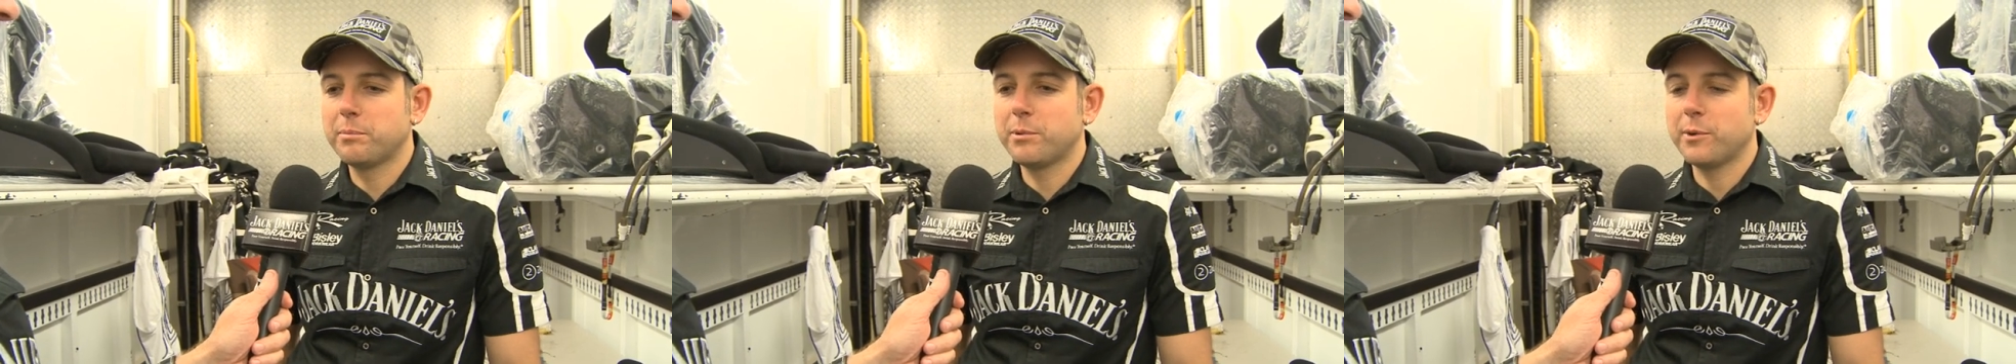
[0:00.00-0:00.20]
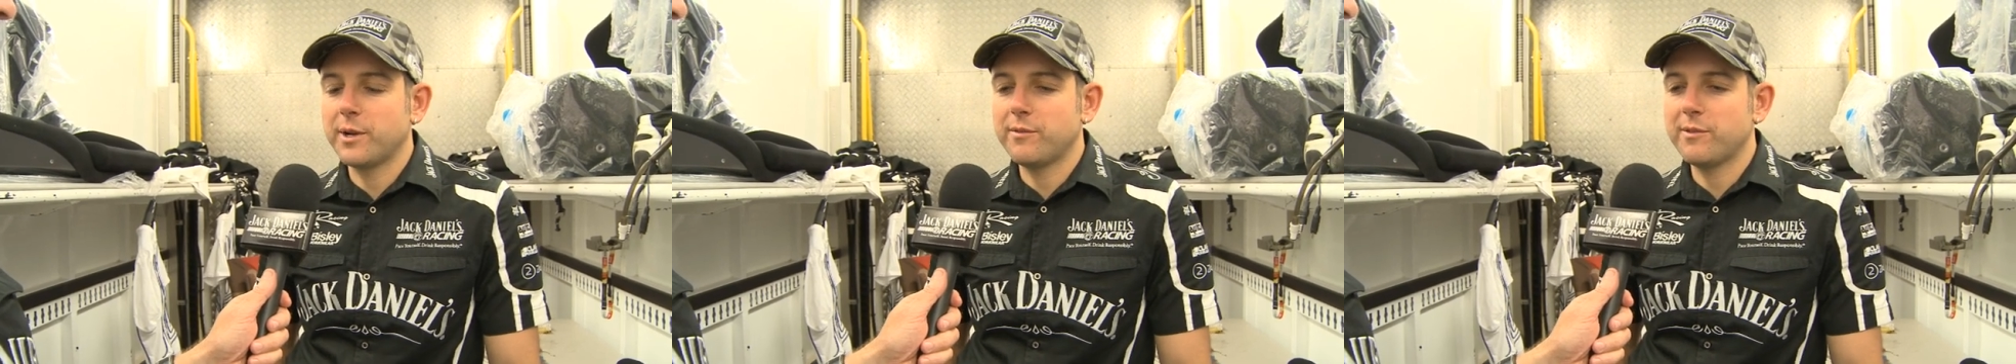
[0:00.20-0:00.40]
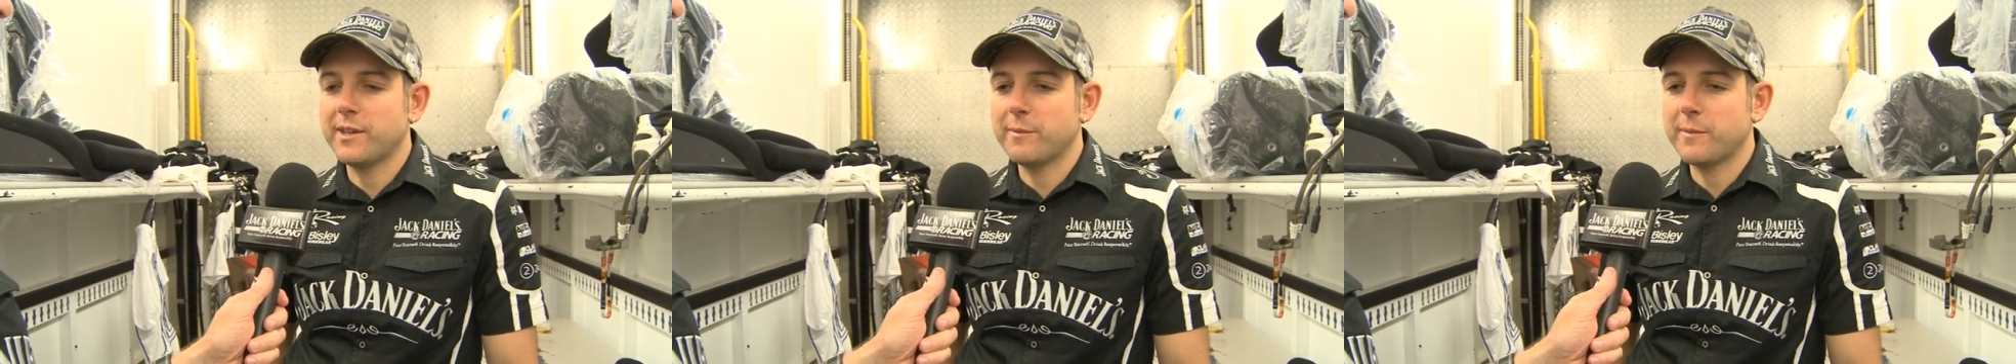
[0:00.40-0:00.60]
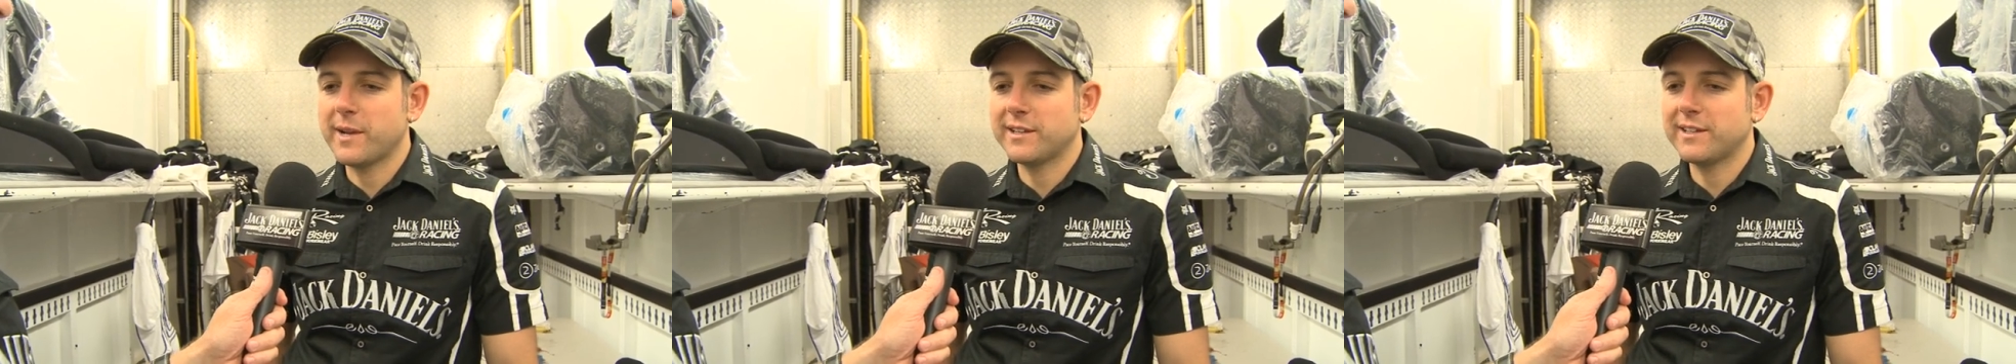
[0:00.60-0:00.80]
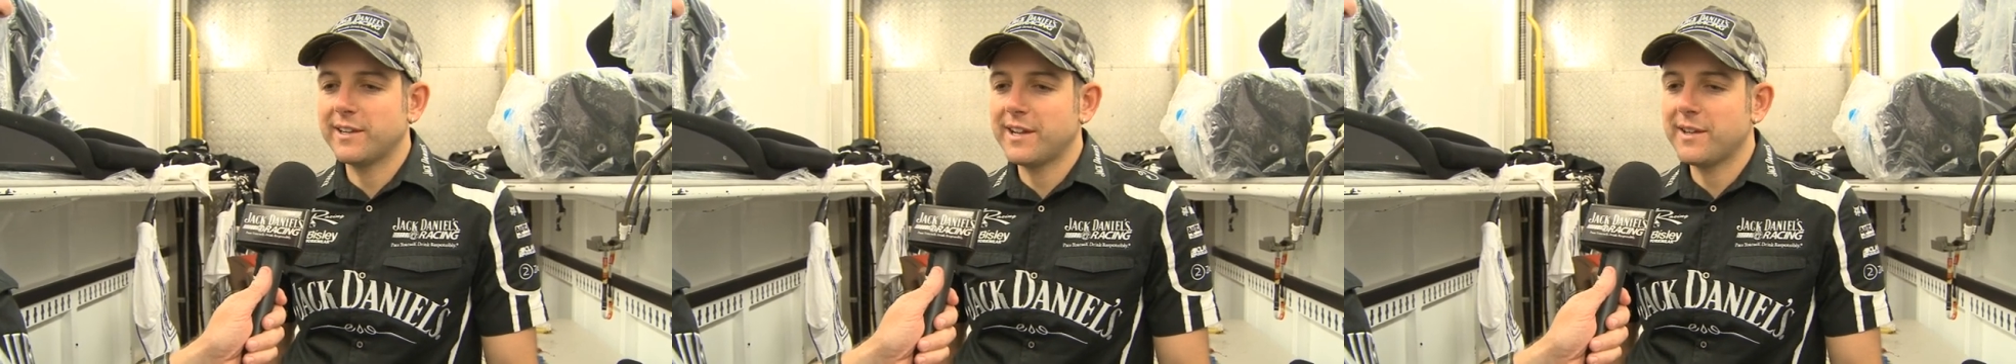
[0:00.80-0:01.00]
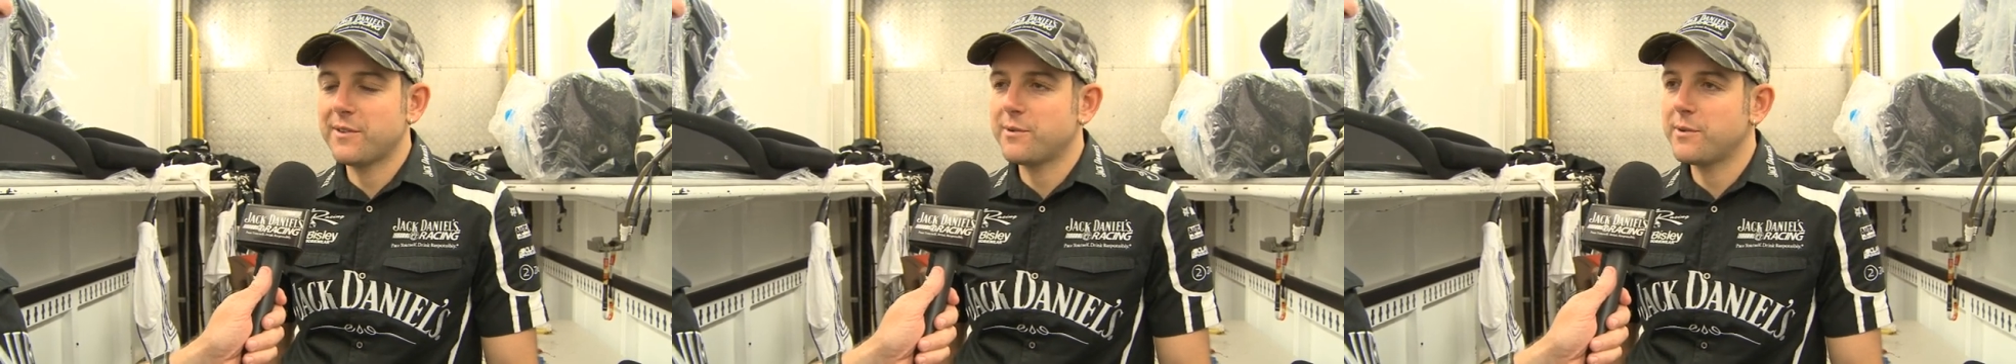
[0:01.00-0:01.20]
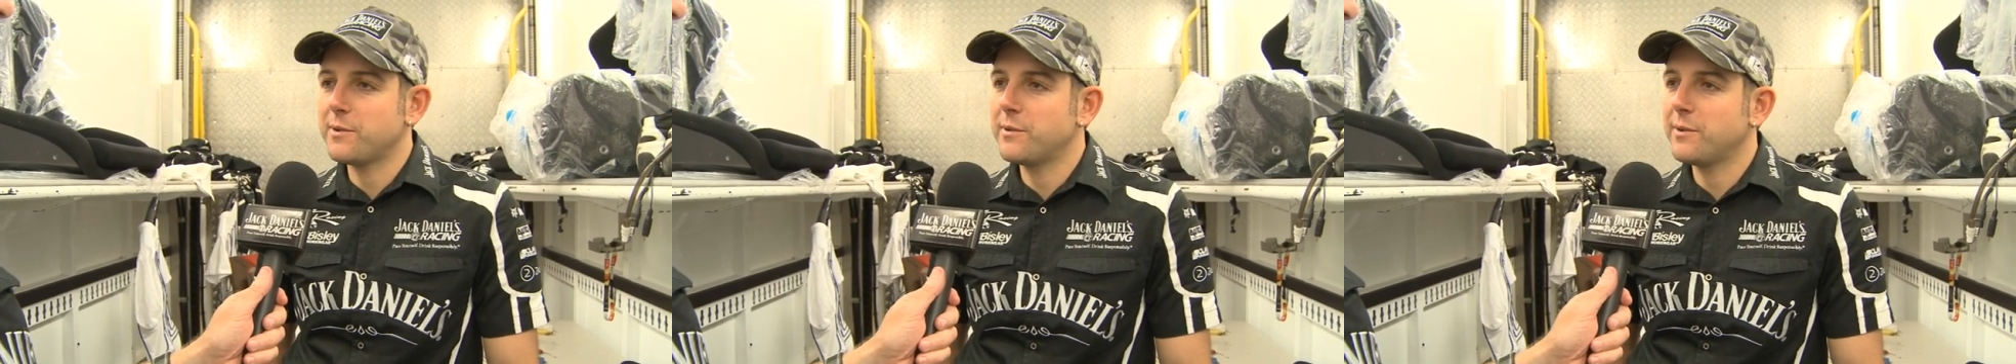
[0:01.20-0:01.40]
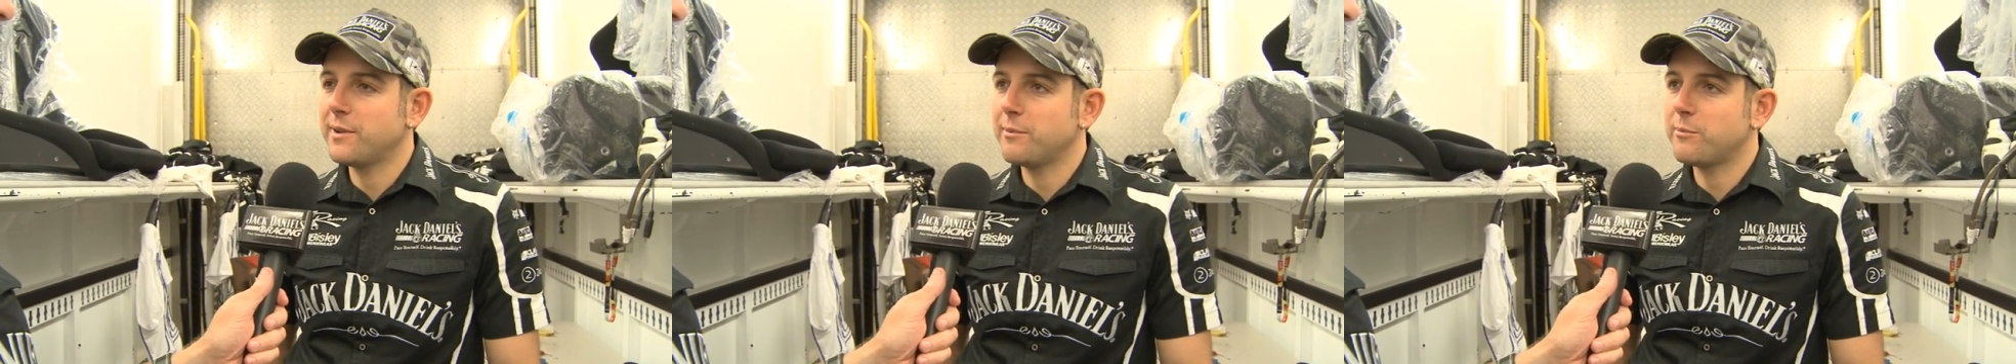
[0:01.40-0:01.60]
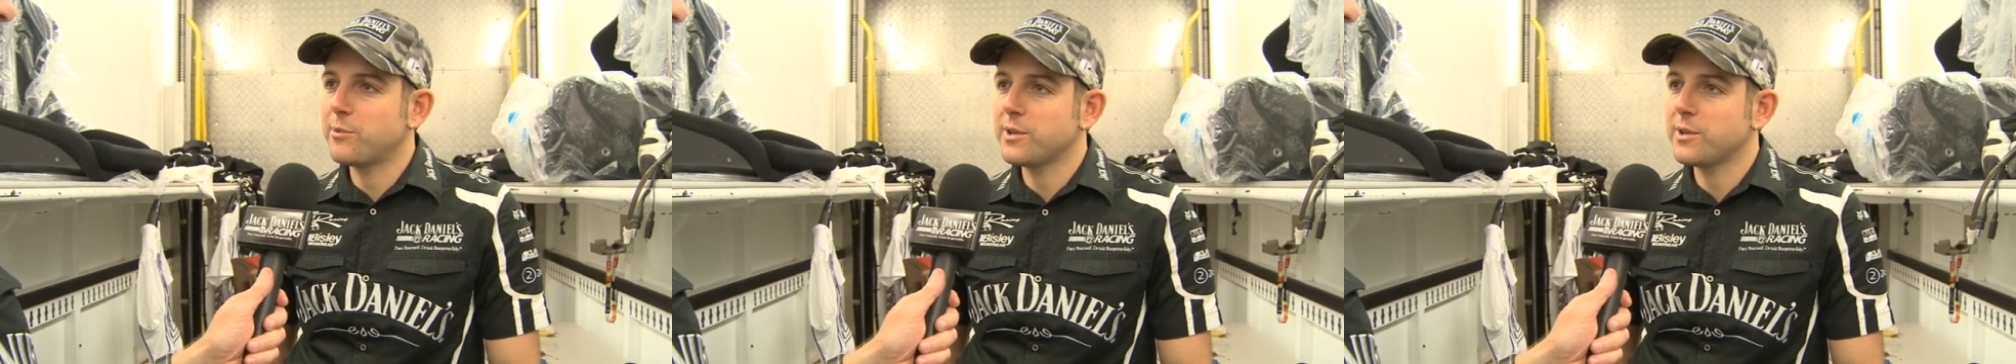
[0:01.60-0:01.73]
put everything back together and